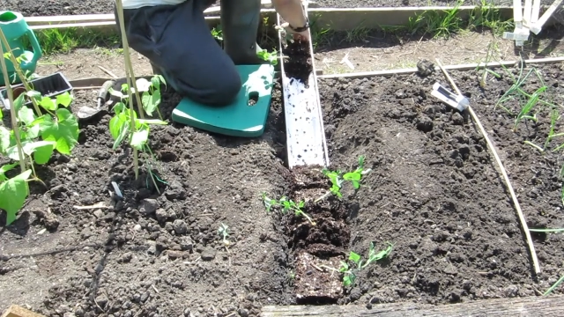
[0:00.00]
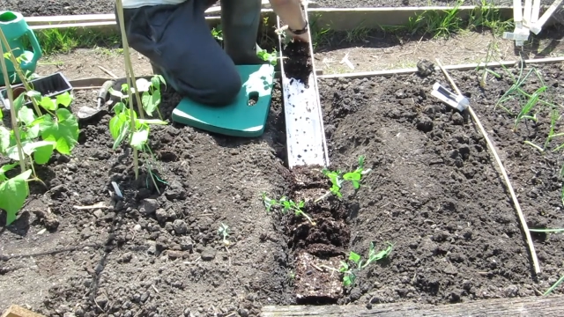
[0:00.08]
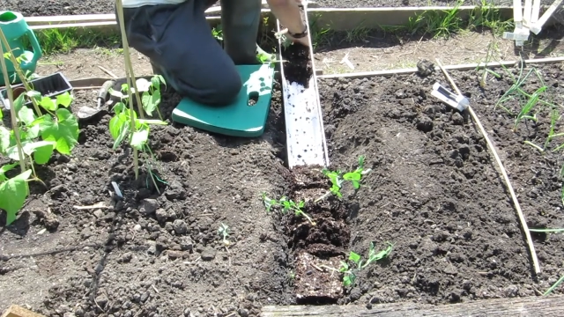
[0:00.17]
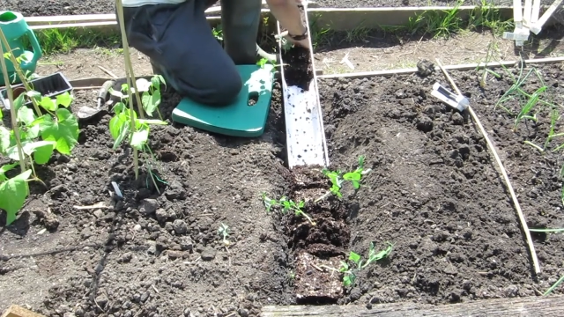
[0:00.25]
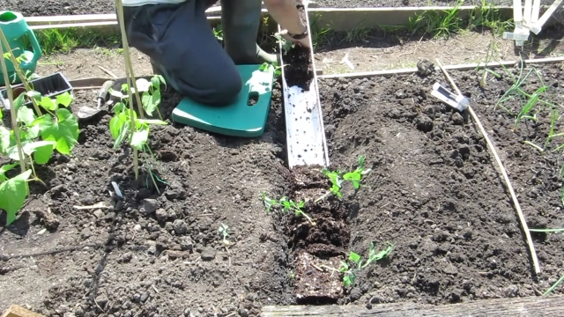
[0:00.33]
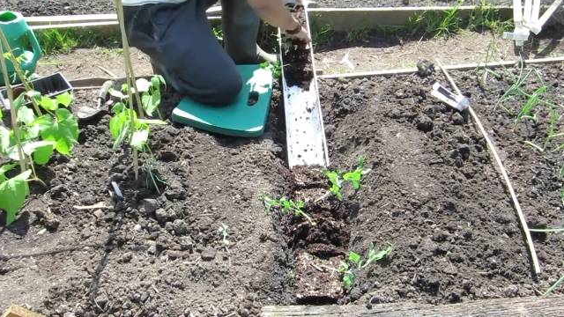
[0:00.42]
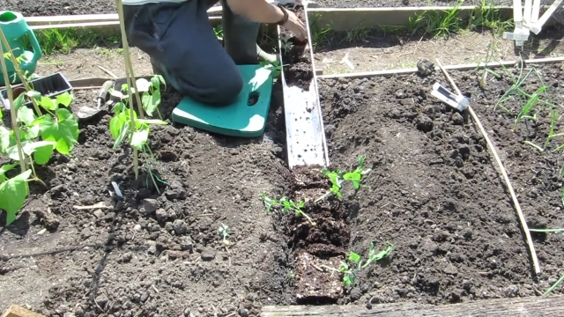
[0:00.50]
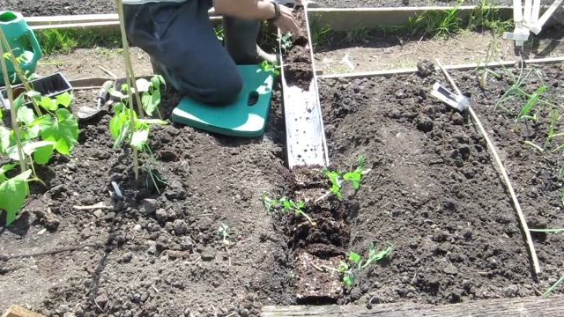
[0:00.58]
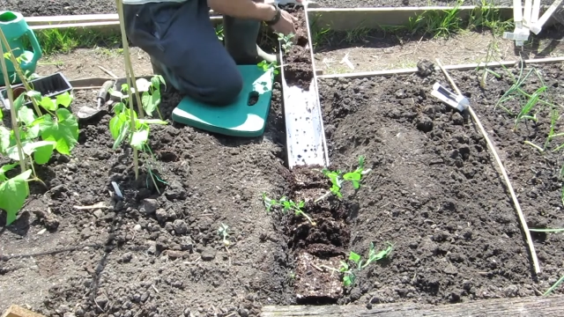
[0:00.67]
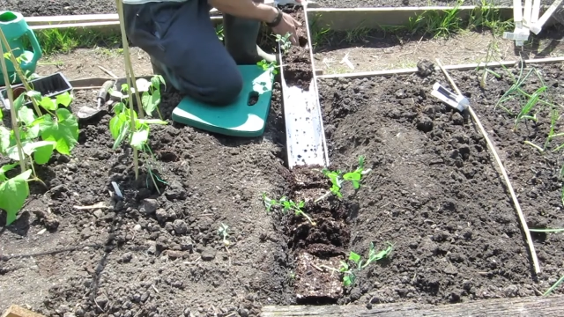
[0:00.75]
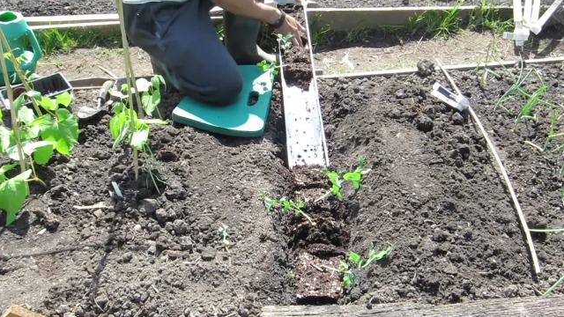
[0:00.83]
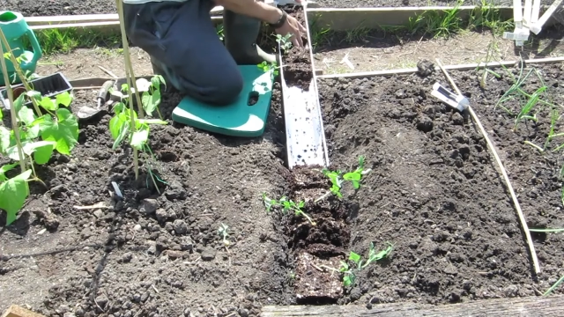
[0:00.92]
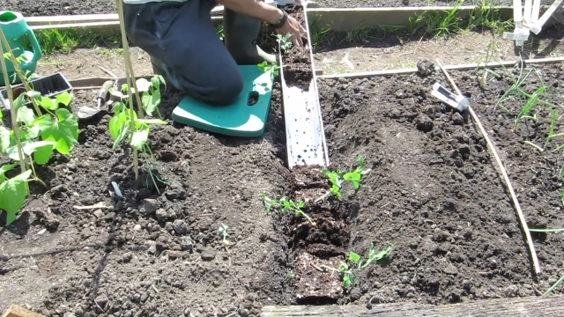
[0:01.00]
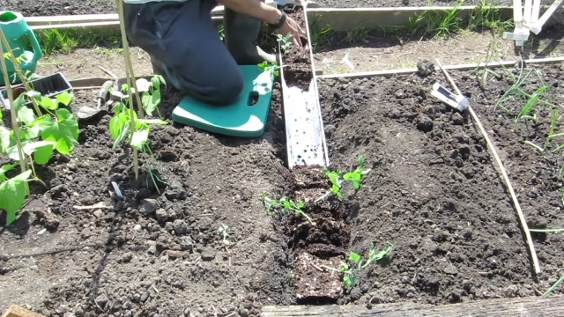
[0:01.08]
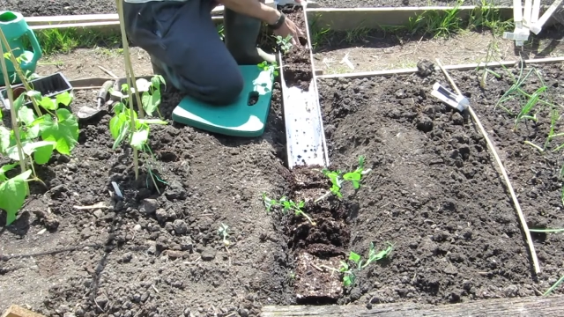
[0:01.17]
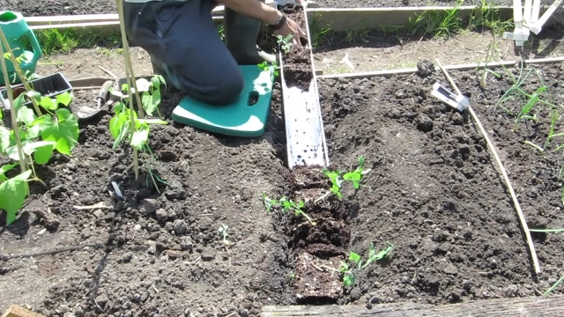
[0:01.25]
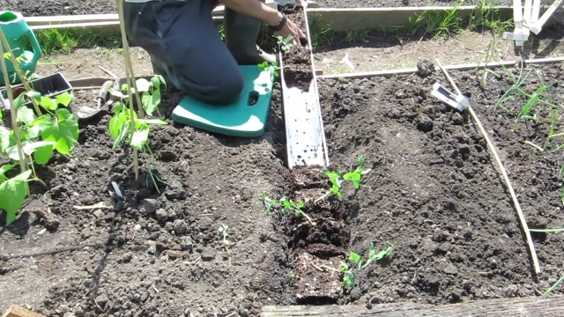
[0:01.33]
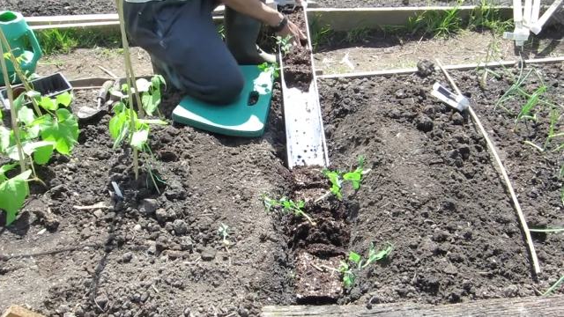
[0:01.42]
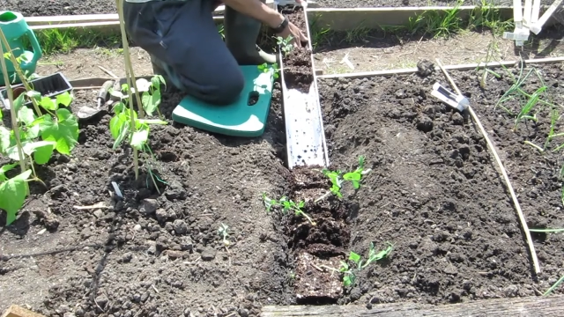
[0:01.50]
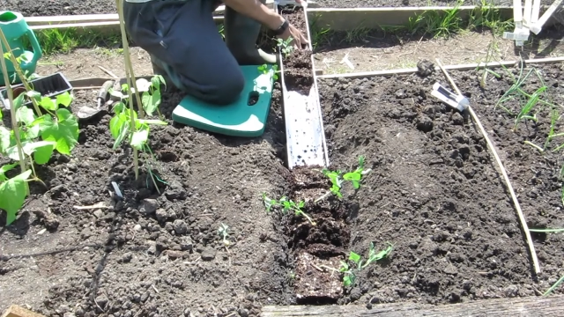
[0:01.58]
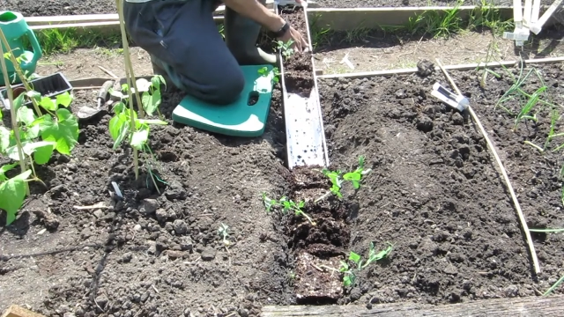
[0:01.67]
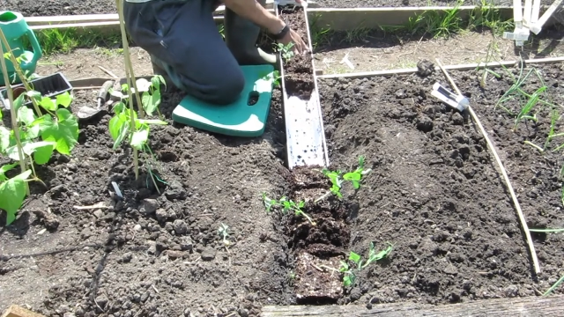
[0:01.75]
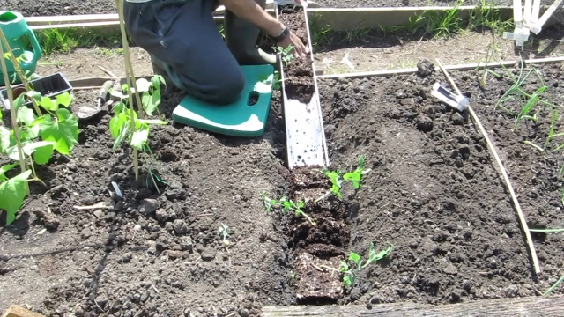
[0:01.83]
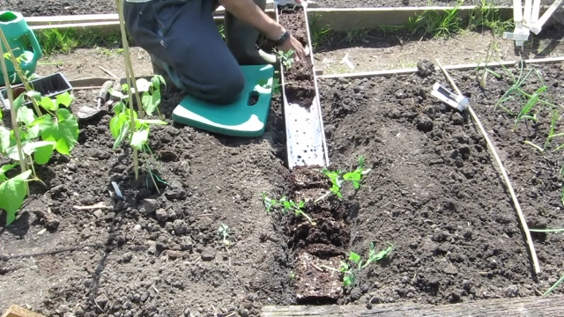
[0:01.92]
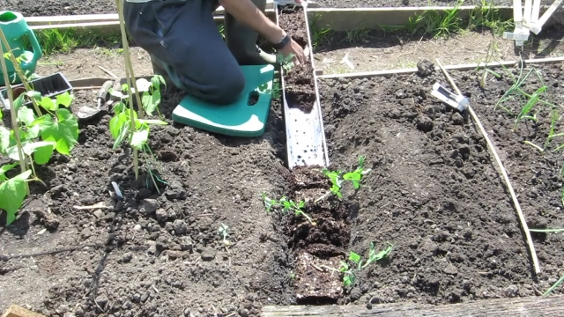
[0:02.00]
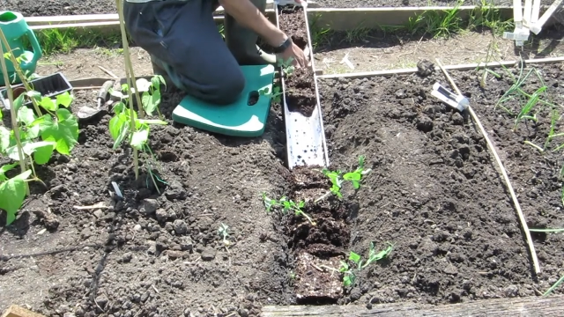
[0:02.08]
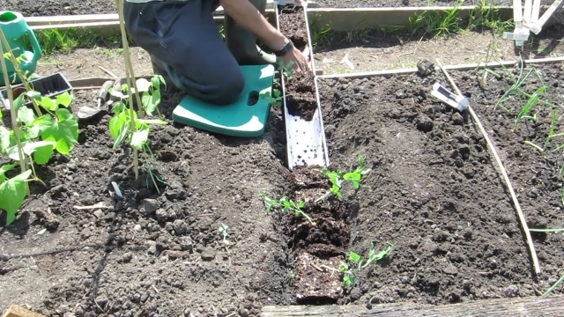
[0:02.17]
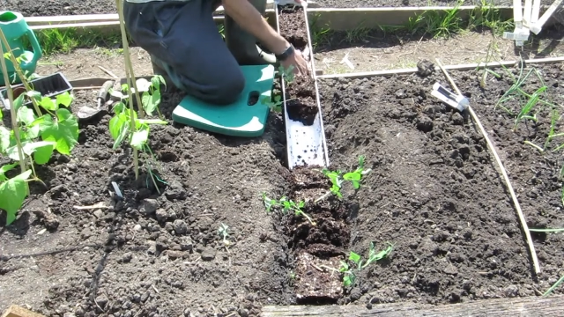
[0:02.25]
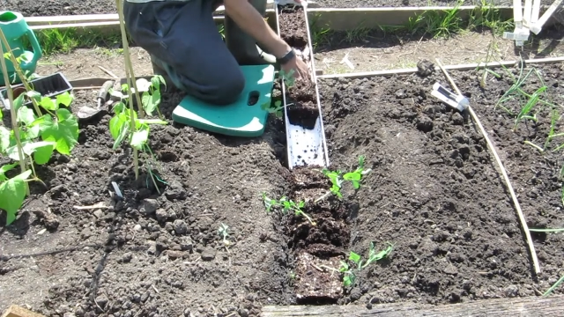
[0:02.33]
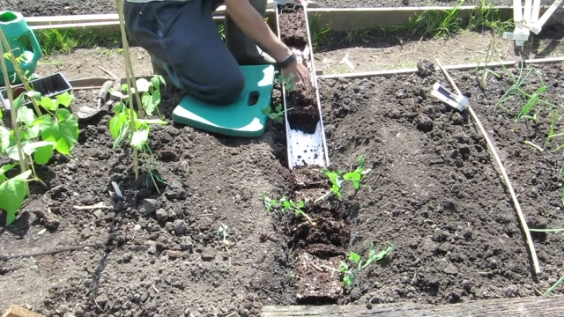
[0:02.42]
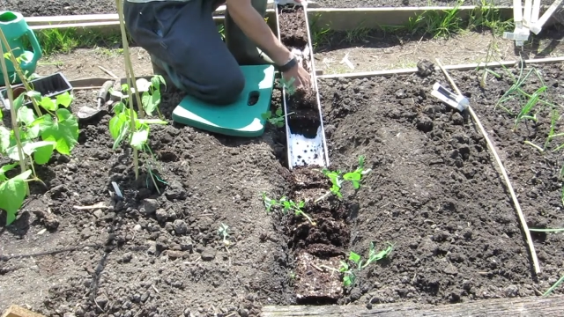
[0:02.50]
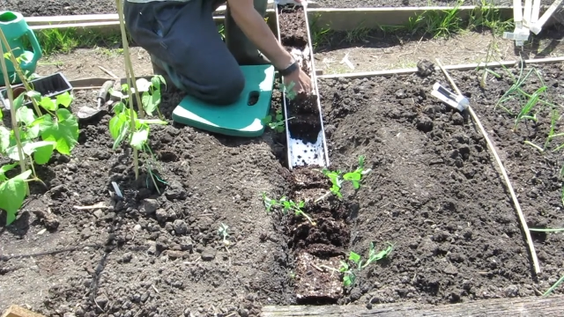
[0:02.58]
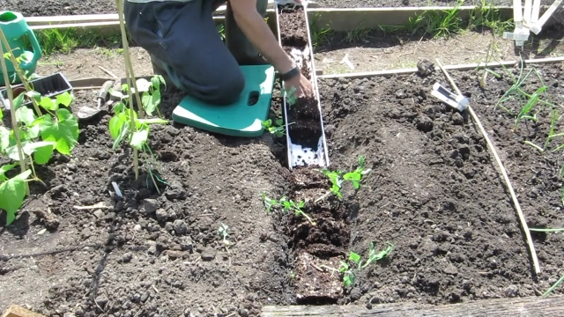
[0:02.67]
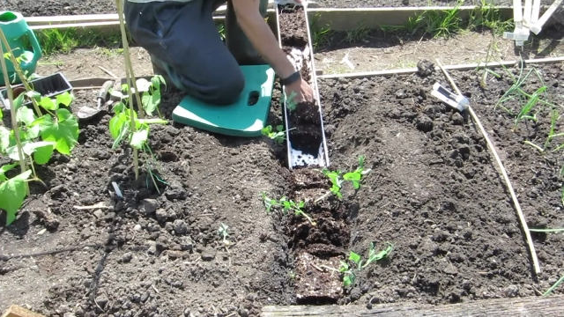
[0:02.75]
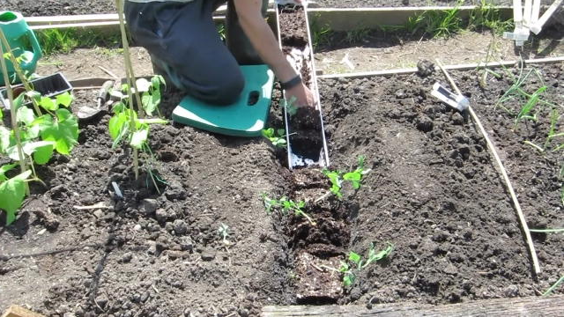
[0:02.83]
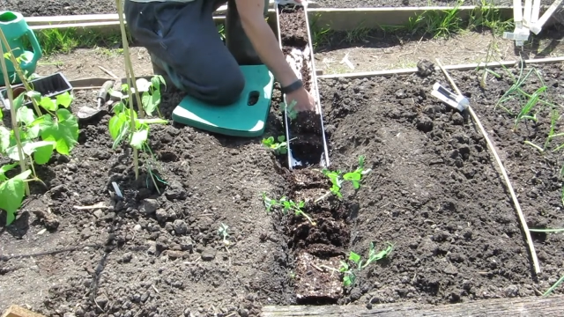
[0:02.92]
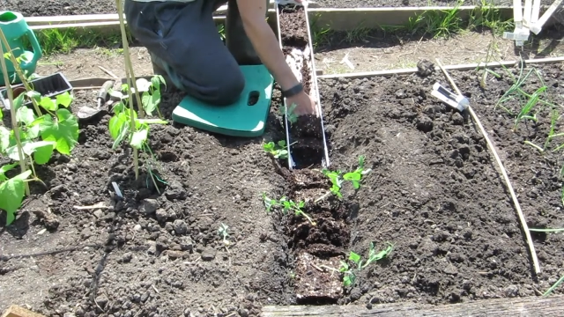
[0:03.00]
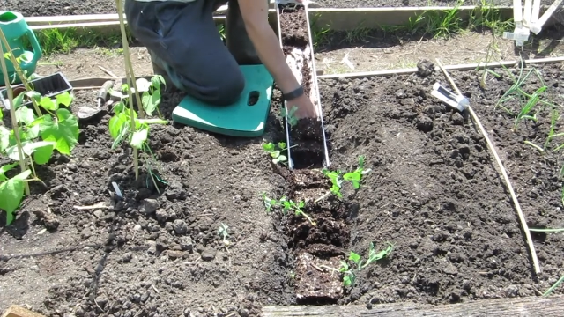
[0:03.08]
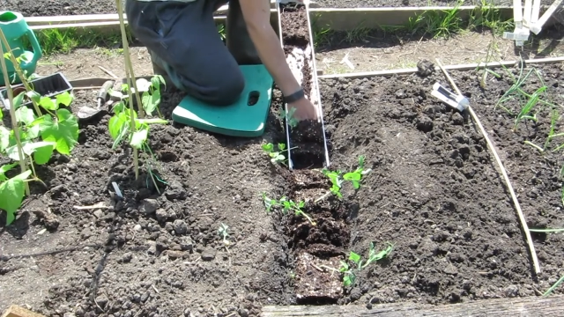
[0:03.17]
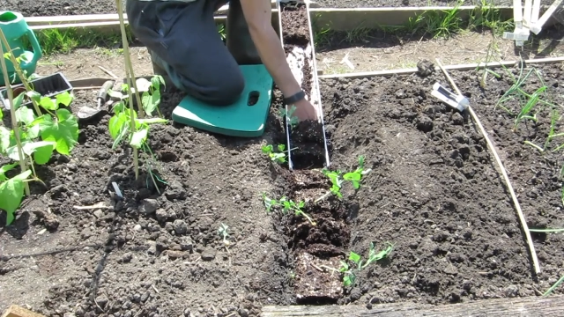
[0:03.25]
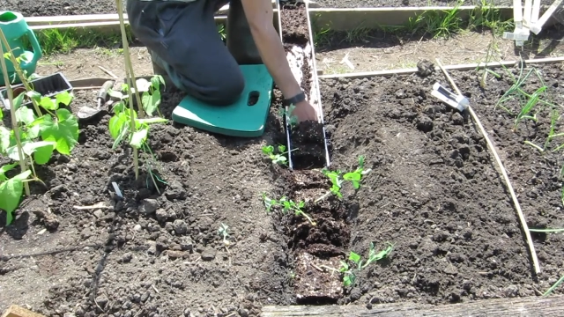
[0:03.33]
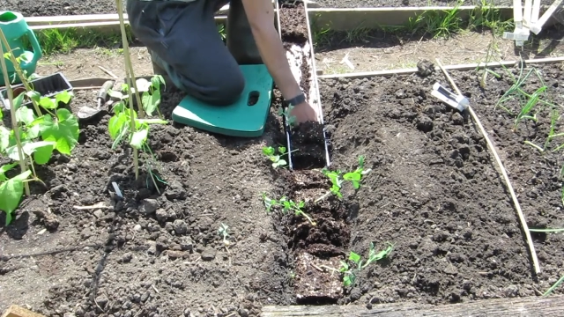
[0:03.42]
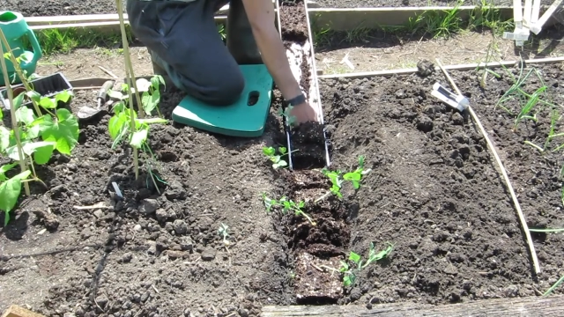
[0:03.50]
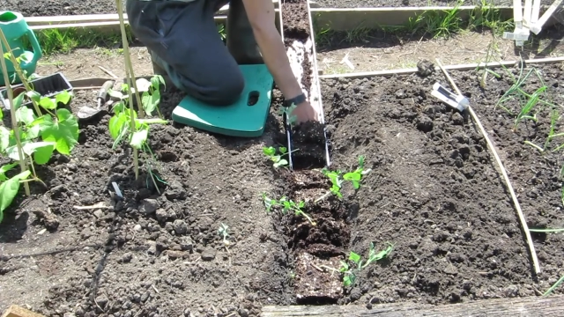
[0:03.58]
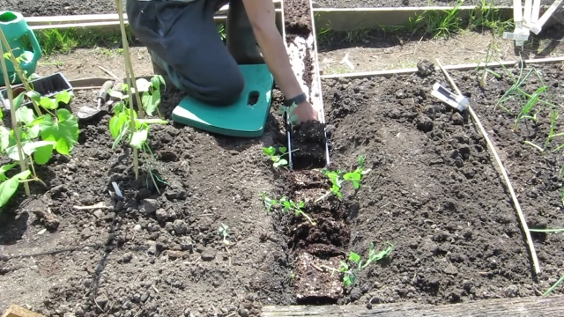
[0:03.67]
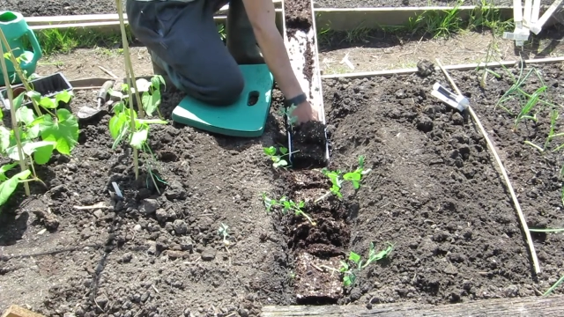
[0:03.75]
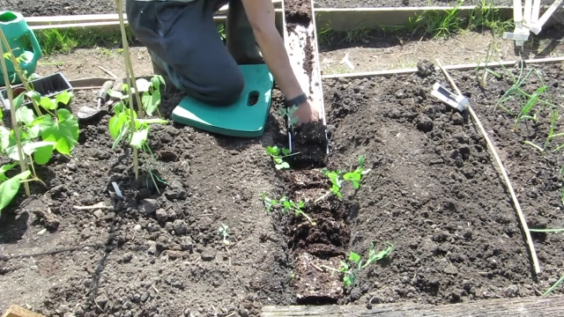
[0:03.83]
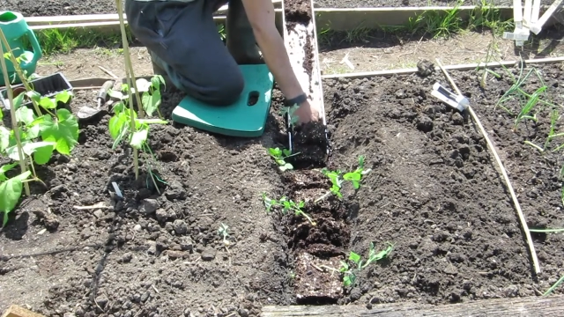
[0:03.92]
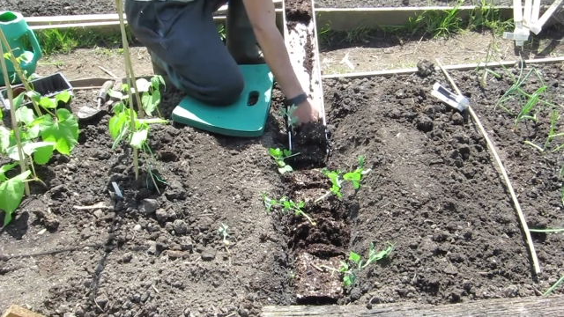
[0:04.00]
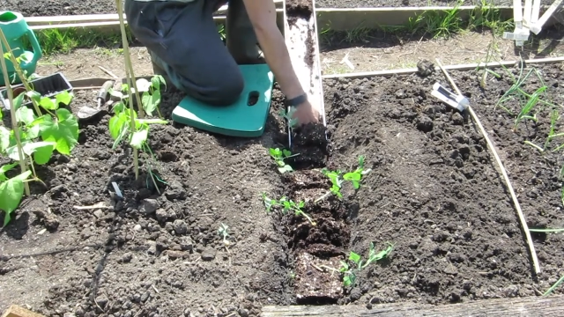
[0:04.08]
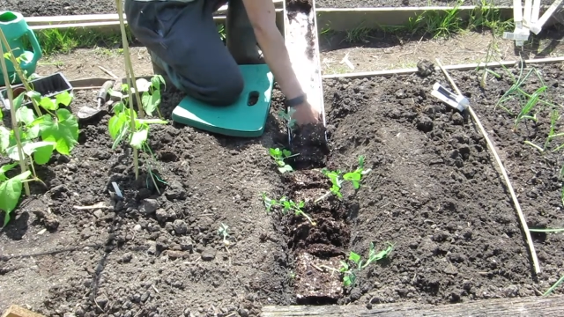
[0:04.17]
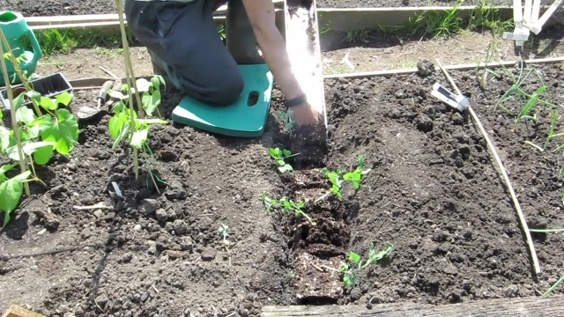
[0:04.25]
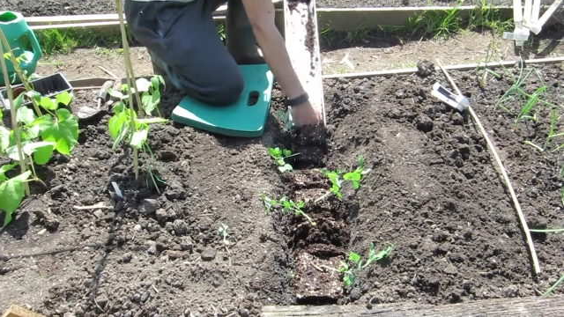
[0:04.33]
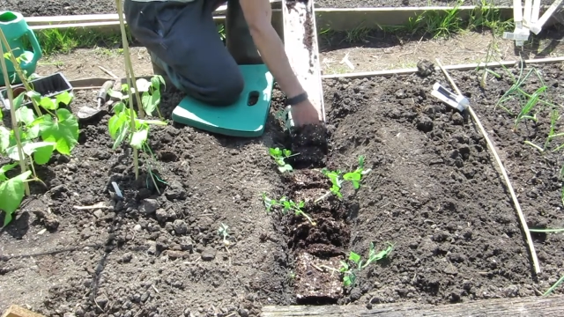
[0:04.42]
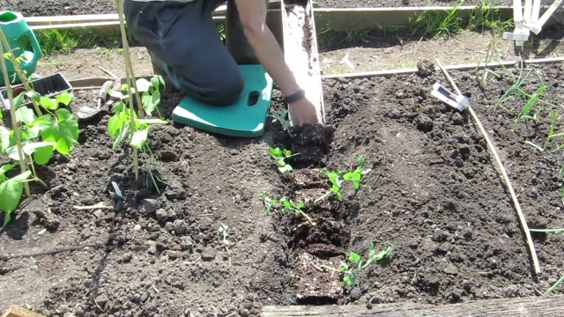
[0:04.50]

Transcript: [unreadable: no face in view]